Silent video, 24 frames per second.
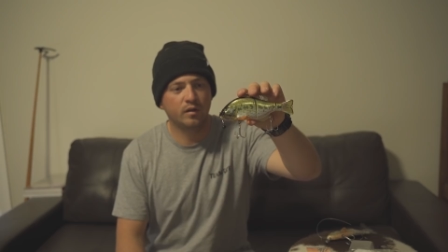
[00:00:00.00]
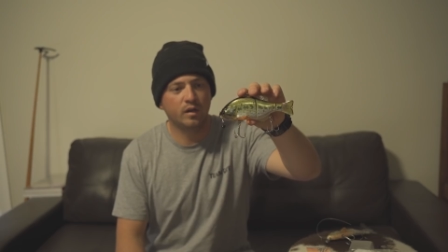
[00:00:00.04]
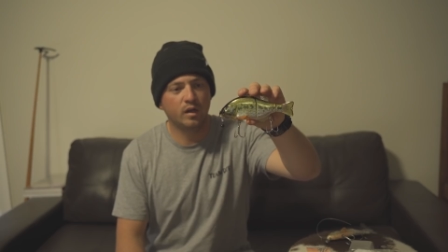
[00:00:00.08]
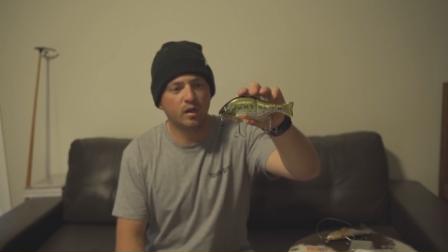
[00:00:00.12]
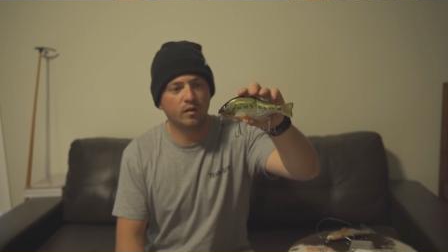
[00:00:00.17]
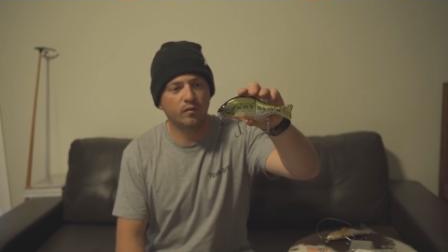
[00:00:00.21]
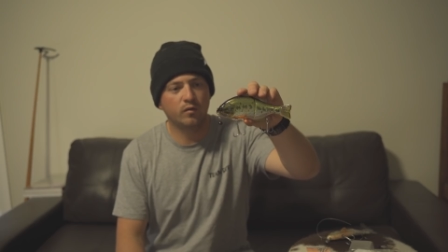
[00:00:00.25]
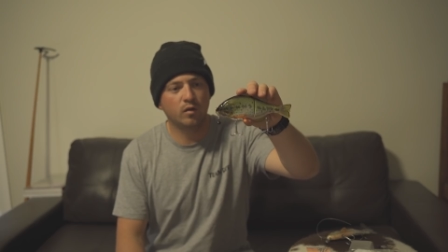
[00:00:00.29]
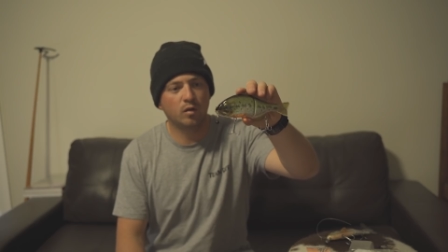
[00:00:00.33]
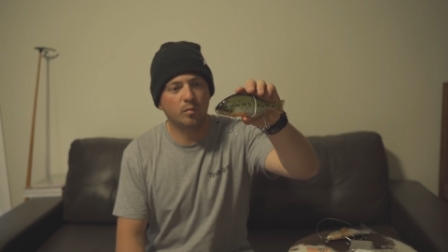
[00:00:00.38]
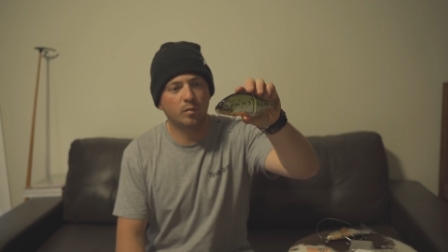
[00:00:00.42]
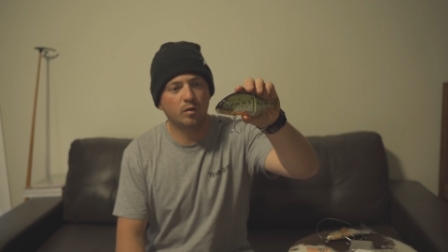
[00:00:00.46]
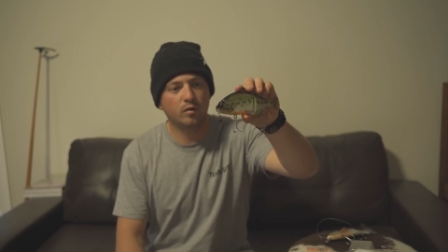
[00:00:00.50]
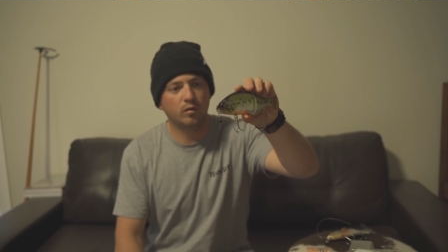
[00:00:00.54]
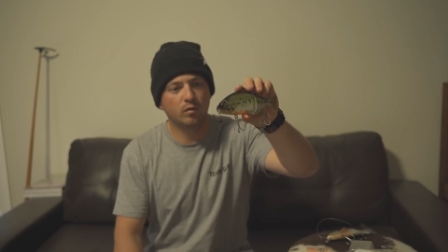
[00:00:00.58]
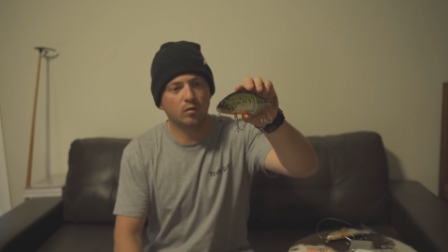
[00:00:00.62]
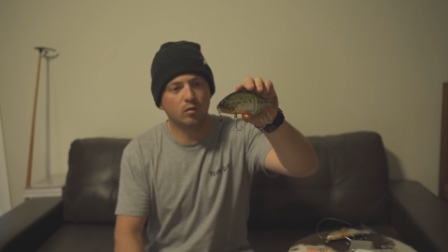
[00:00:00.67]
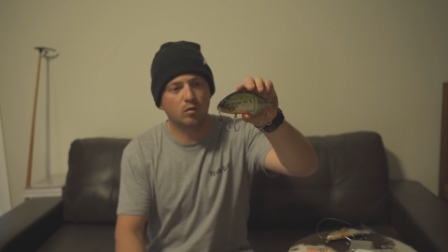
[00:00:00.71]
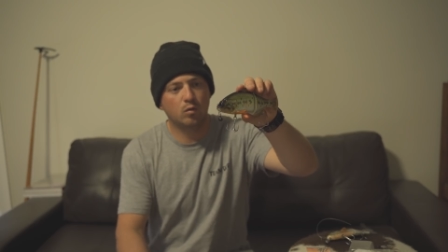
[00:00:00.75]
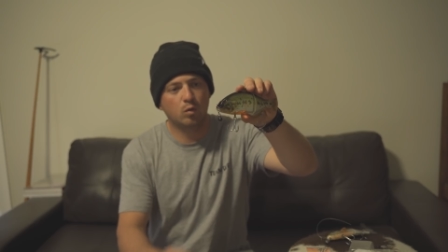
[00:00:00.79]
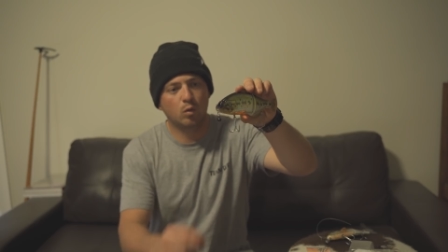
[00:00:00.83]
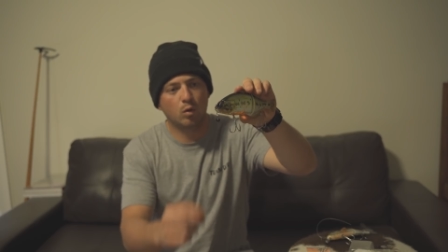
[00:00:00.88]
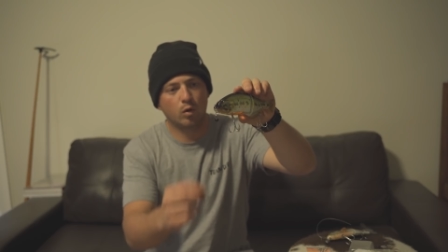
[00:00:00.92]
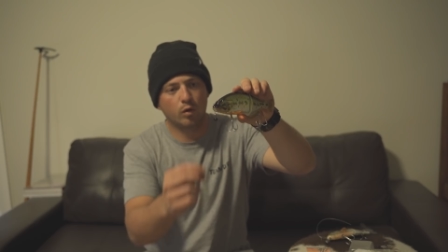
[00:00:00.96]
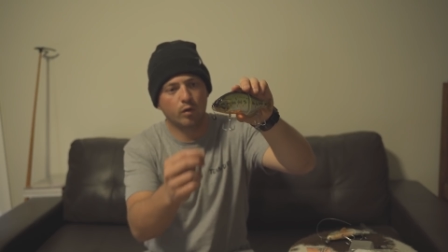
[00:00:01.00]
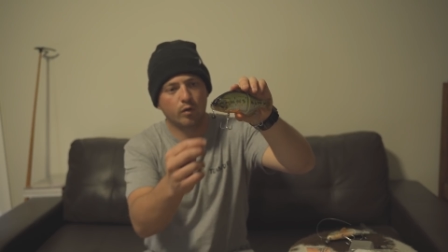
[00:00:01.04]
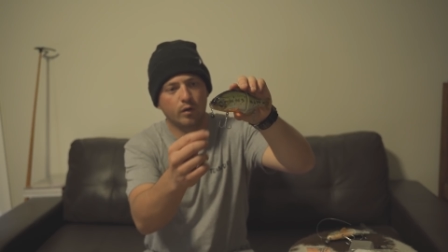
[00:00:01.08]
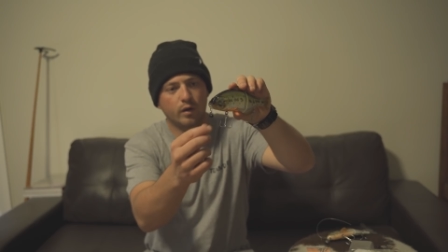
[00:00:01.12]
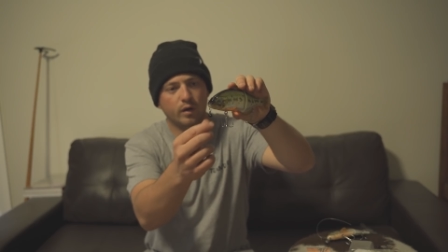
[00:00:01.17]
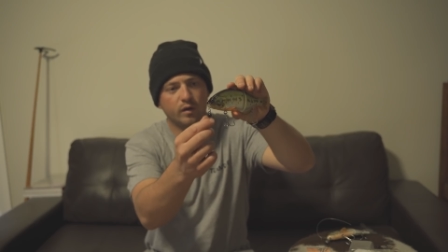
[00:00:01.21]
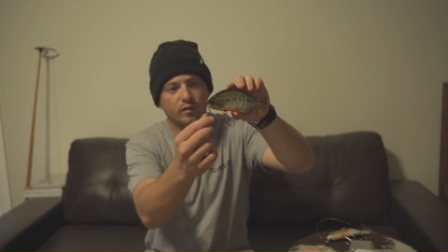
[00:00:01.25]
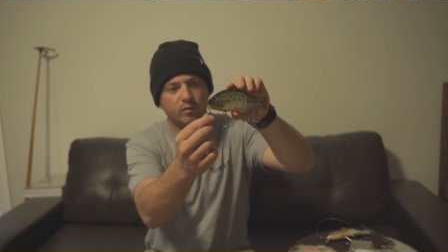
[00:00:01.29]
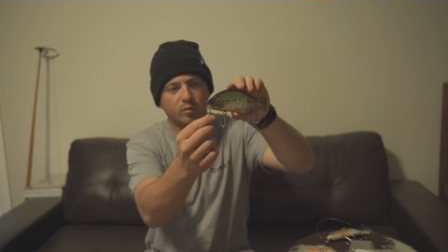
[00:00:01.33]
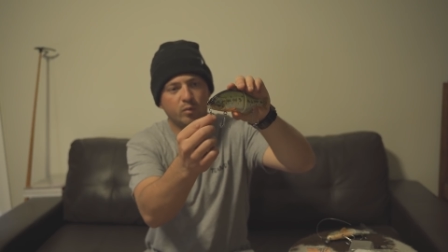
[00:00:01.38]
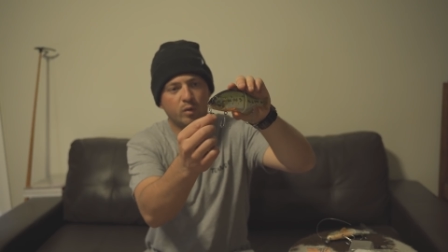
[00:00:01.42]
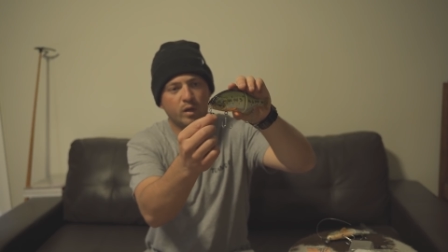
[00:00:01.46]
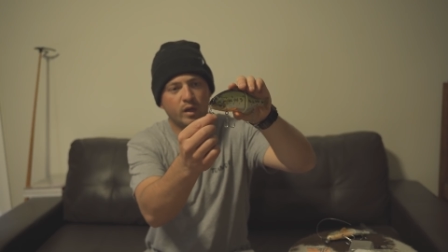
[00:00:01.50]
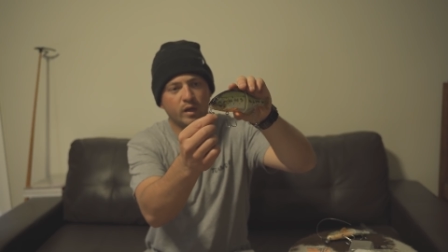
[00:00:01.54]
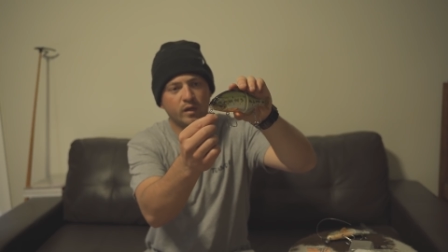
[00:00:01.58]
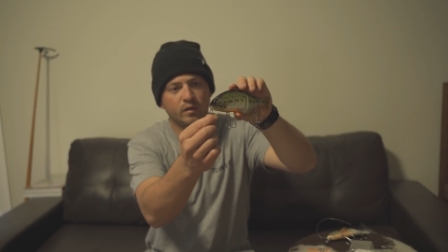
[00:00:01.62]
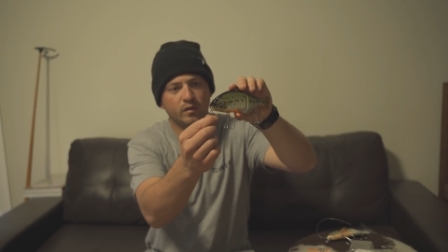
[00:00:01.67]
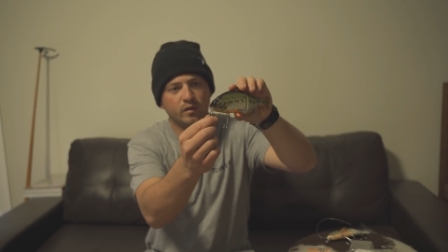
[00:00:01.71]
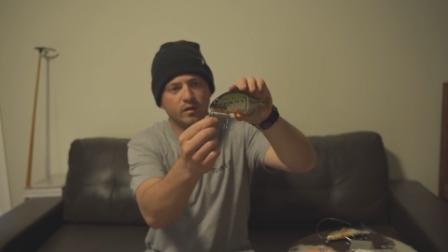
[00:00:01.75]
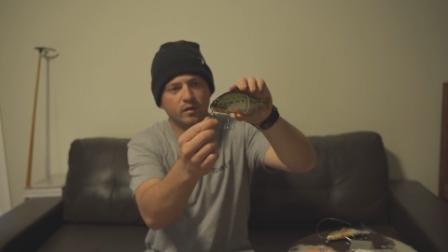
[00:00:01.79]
Now I've got my little 1/4 ounce weight